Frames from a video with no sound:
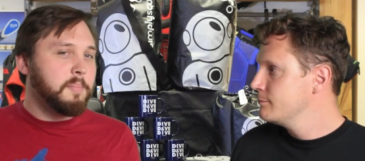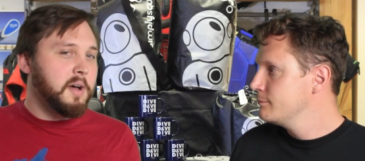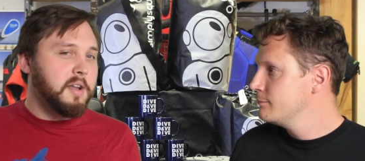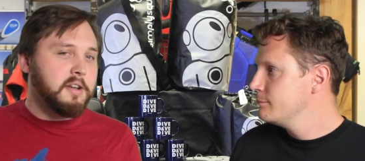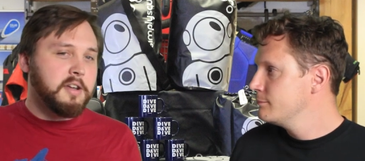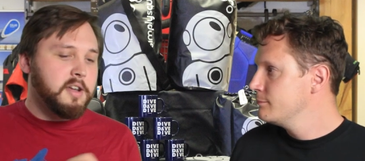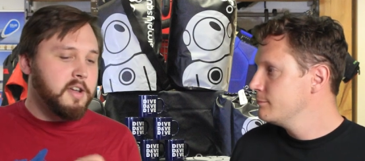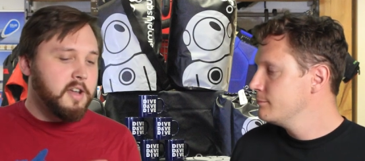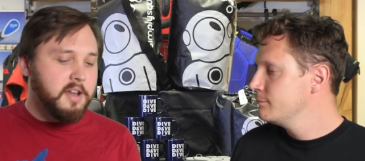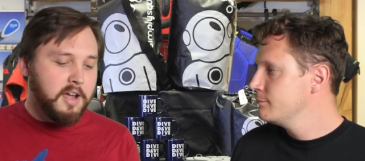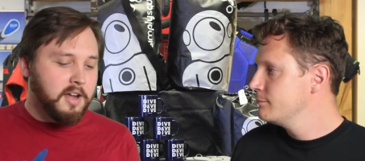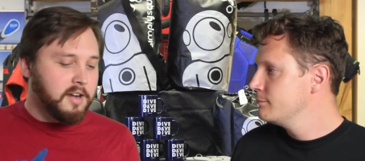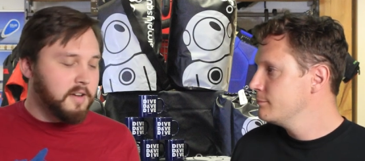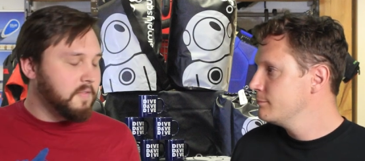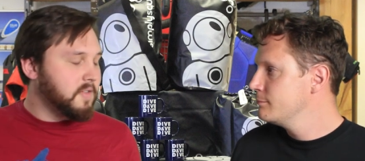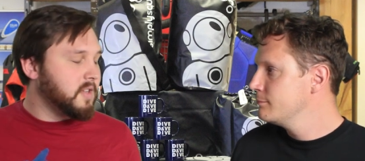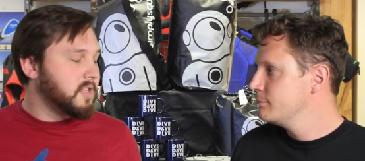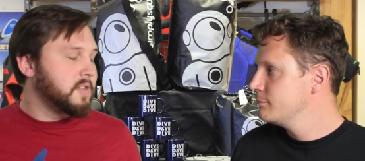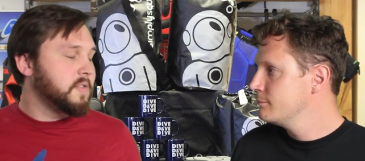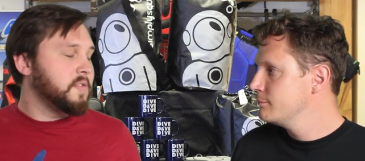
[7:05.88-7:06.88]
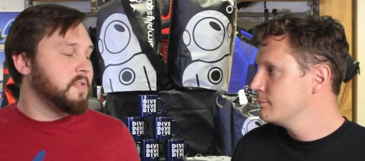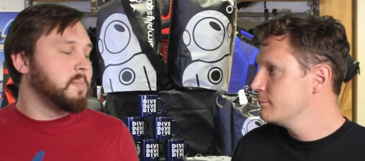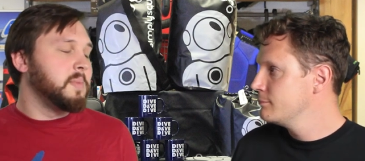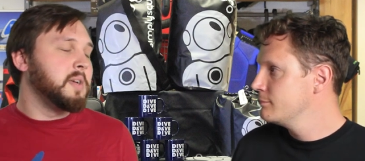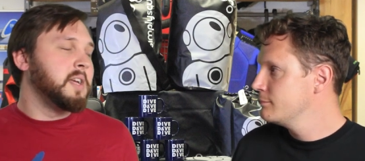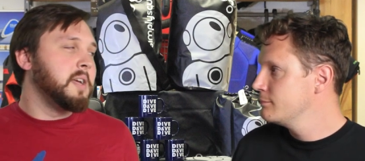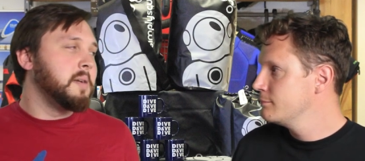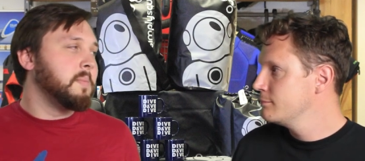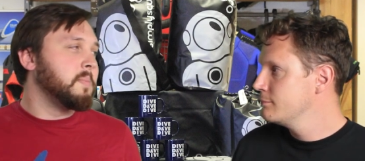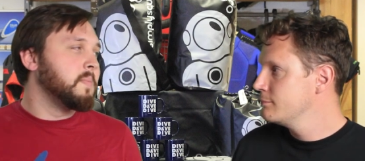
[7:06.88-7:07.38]
Speaker 1: but none of it's from
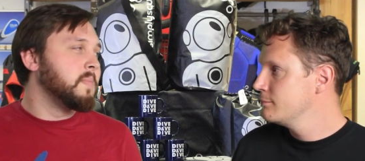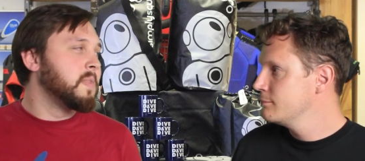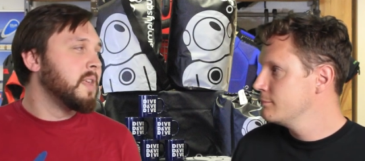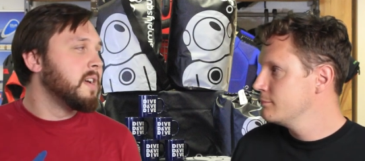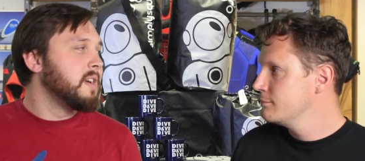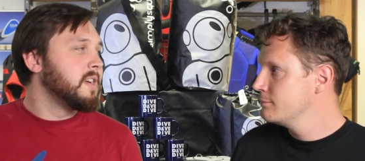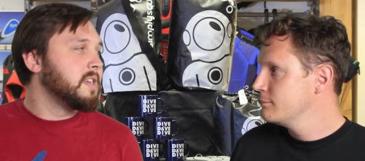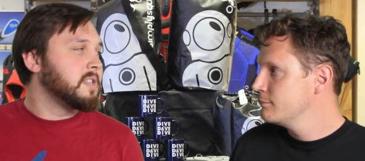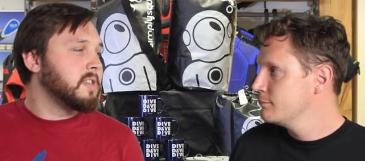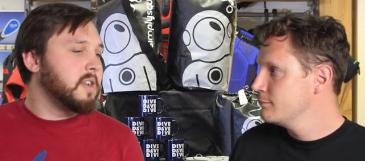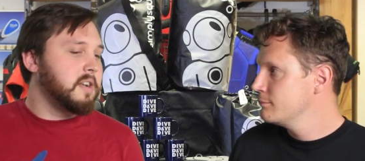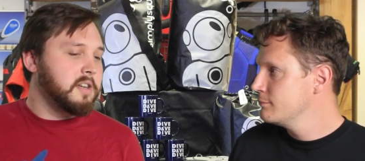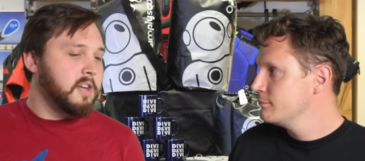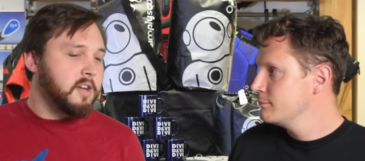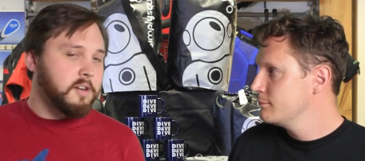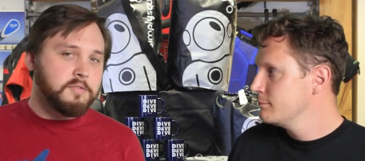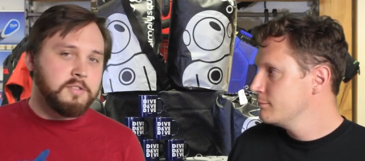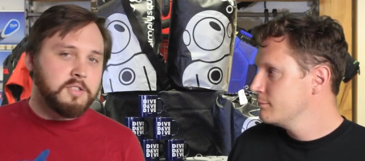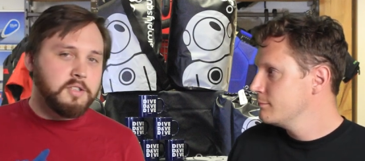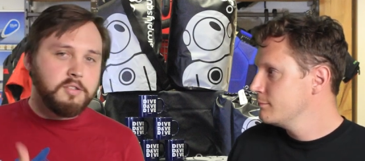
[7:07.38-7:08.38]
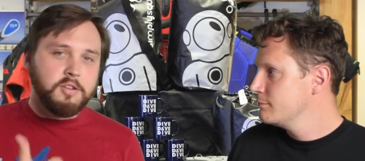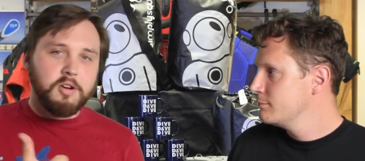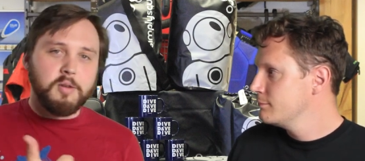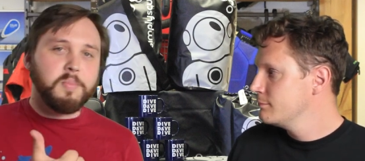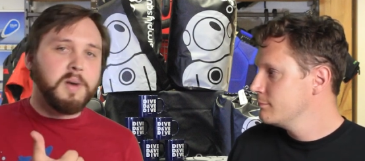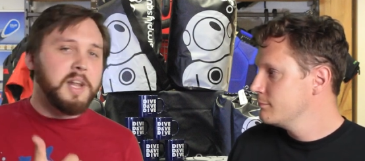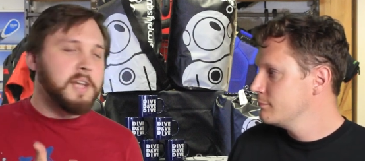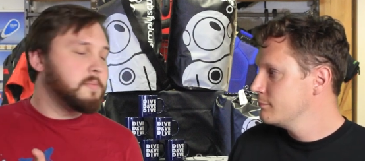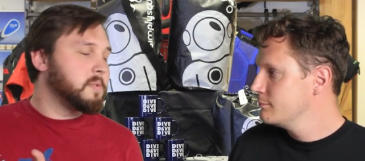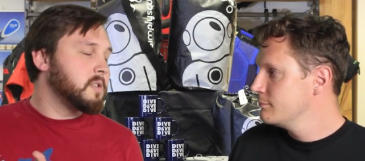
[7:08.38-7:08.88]
him. He's like, no, do not
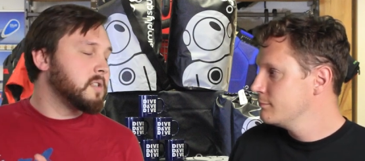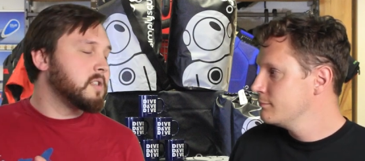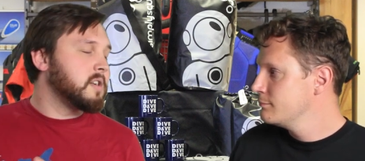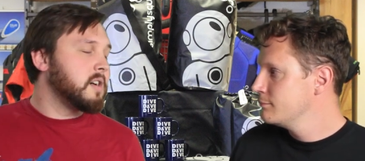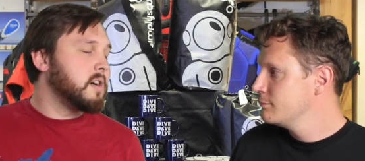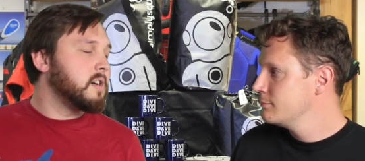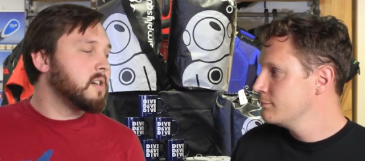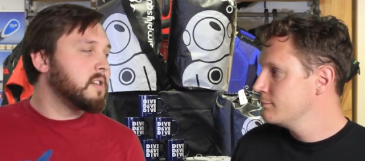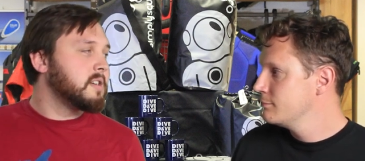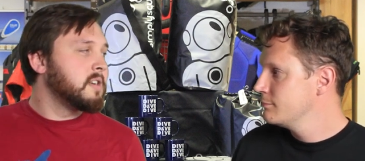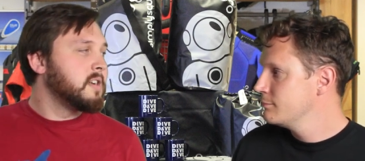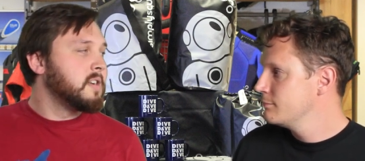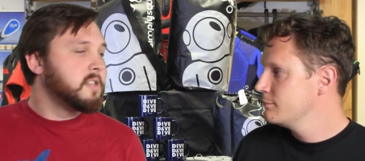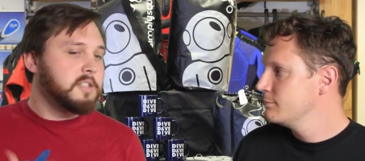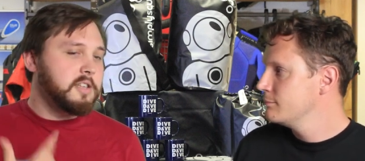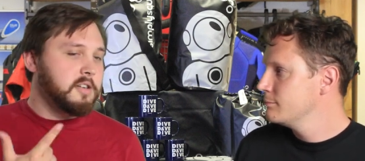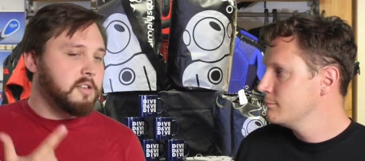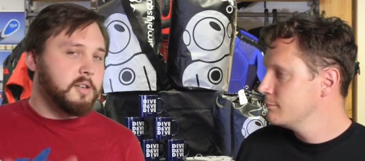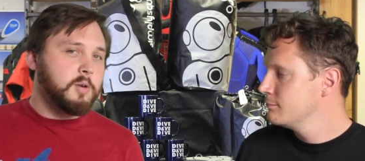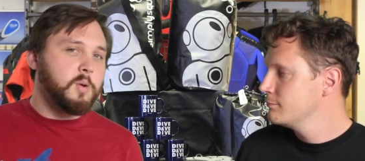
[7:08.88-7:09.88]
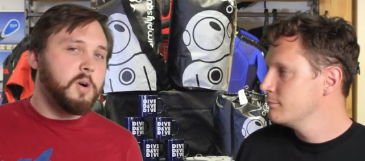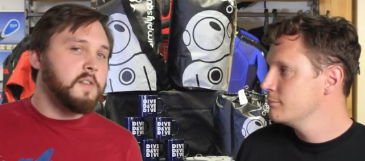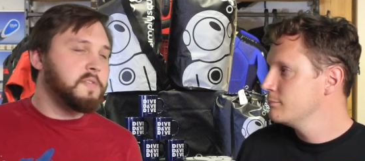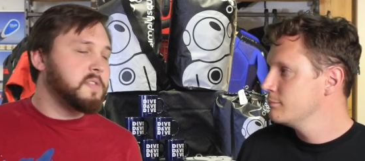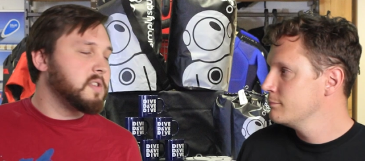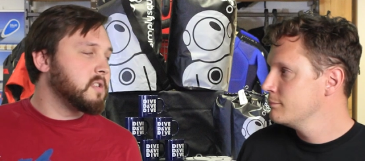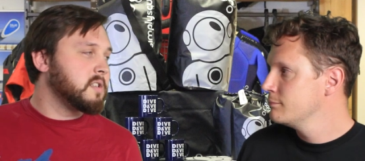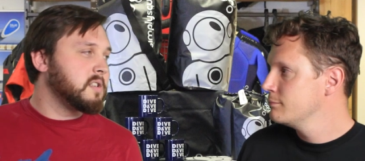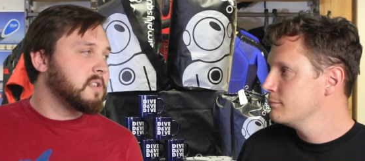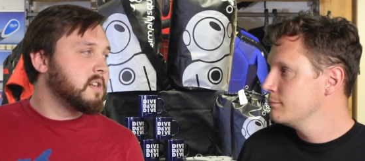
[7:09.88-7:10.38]
blame the shark. Don't go
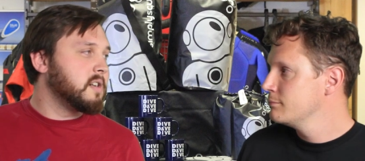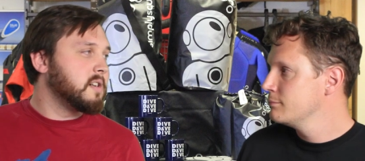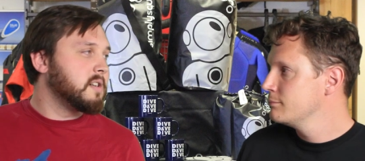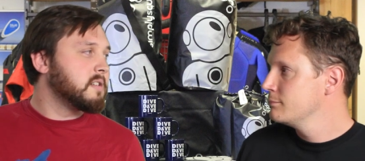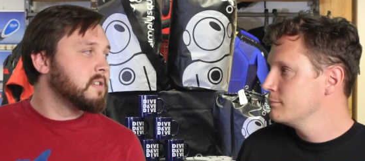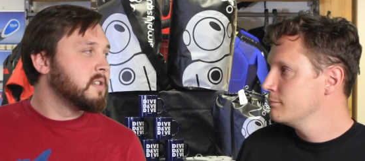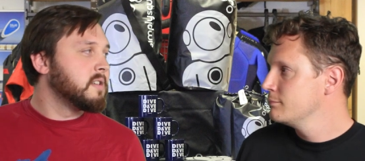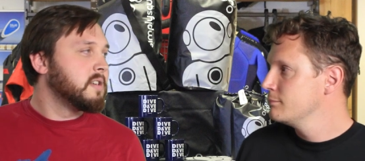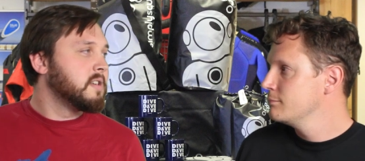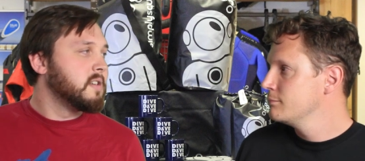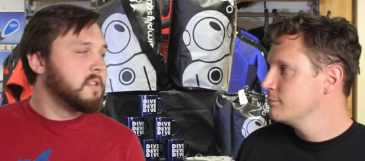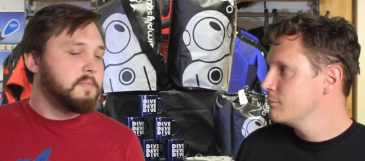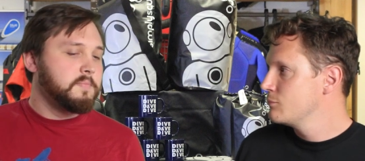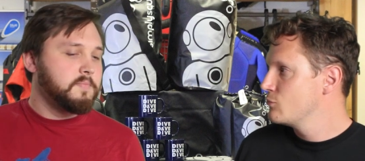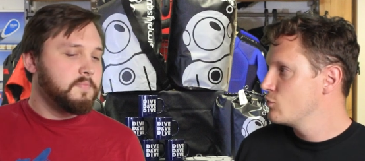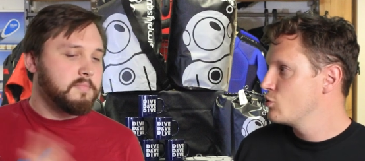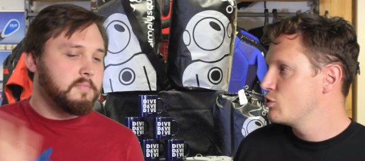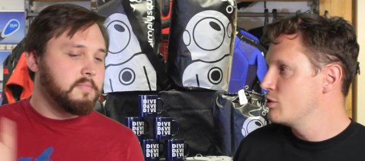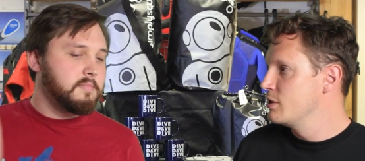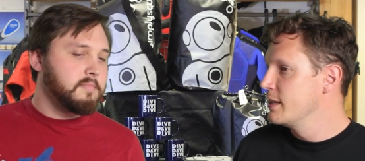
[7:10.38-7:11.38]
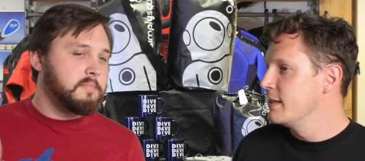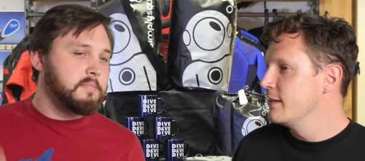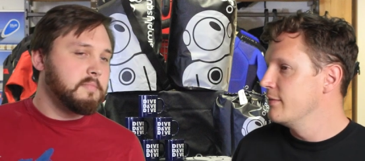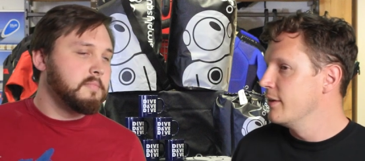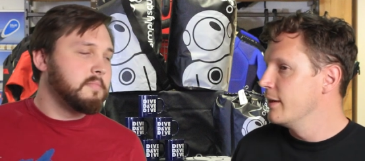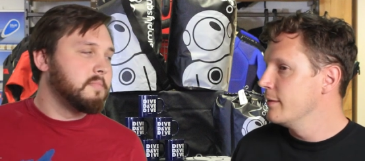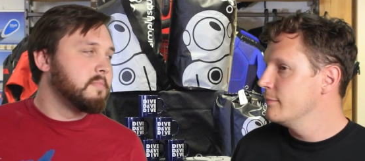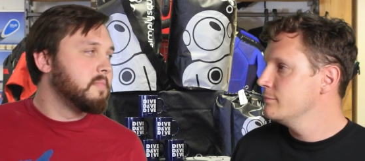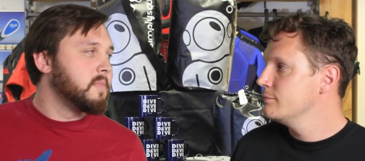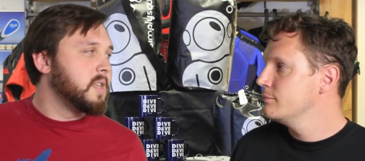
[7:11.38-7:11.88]
after the shark. Just leave
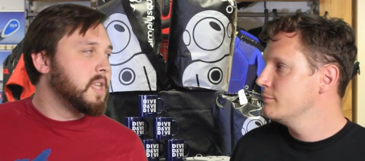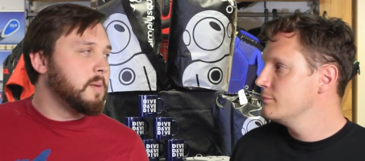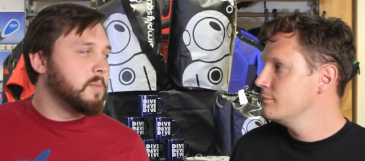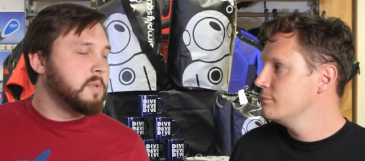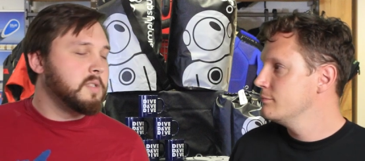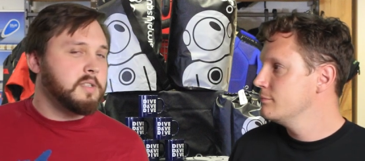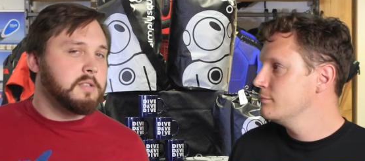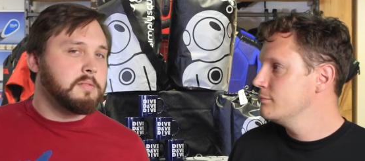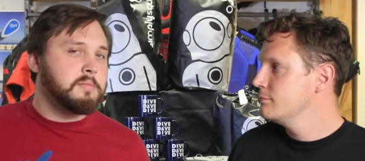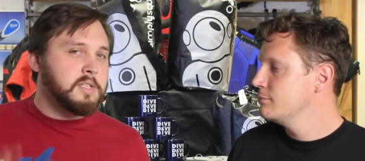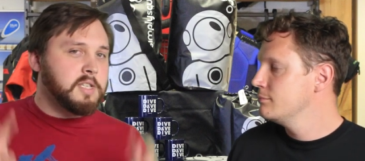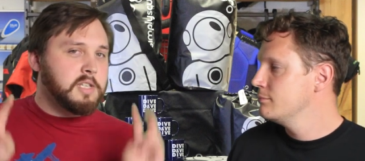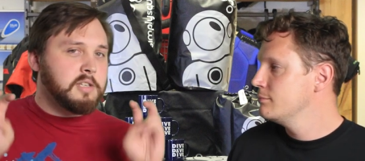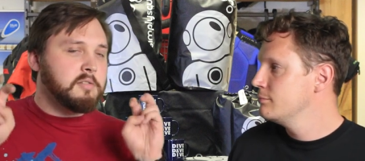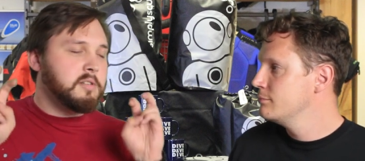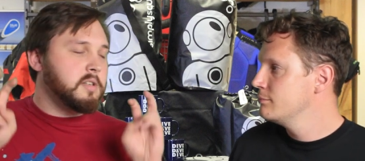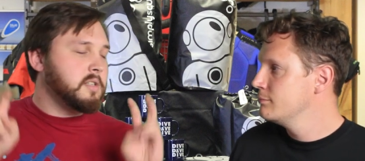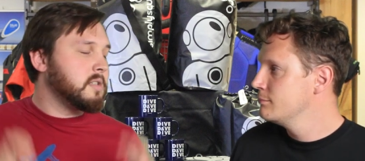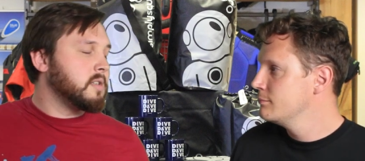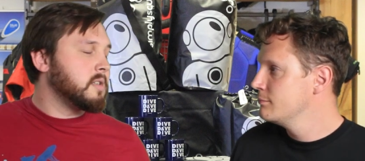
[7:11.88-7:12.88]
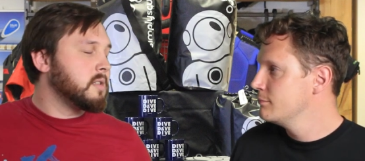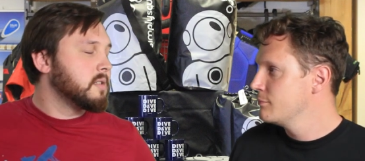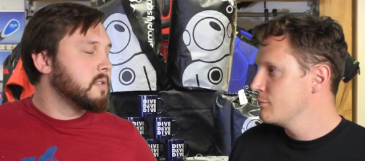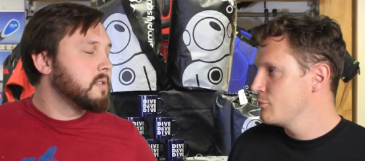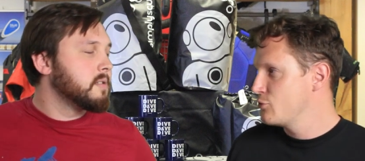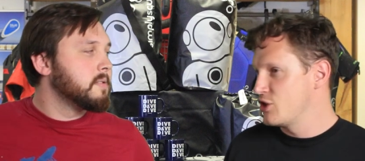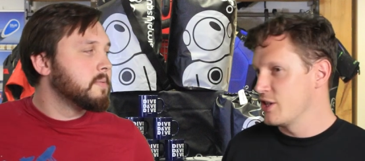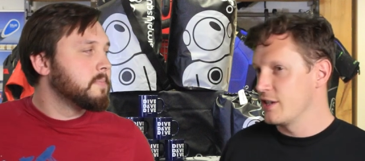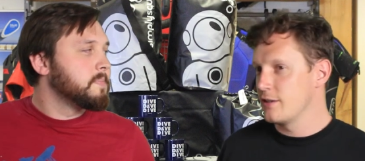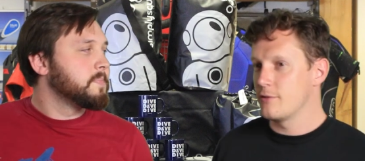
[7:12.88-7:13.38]
it. It was a sea creature.
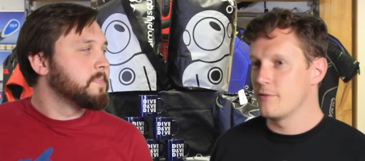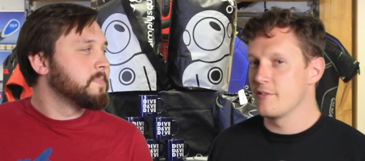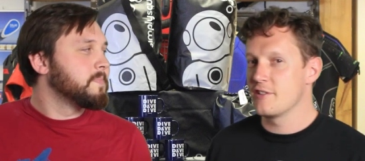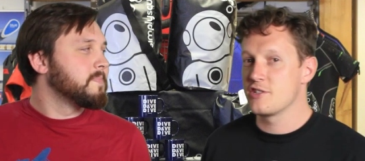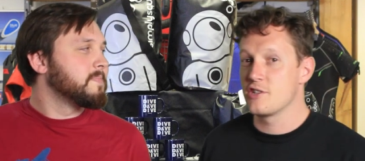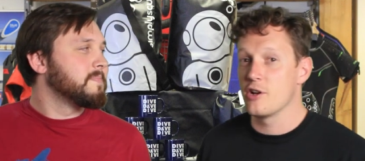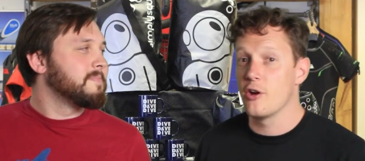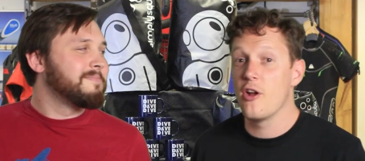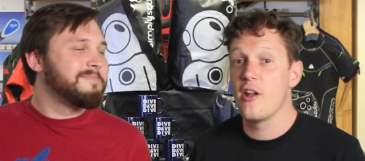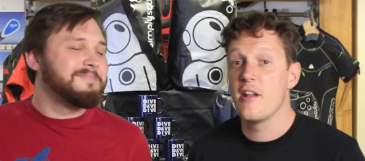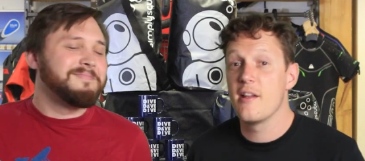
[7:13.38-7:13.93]
Sea creature.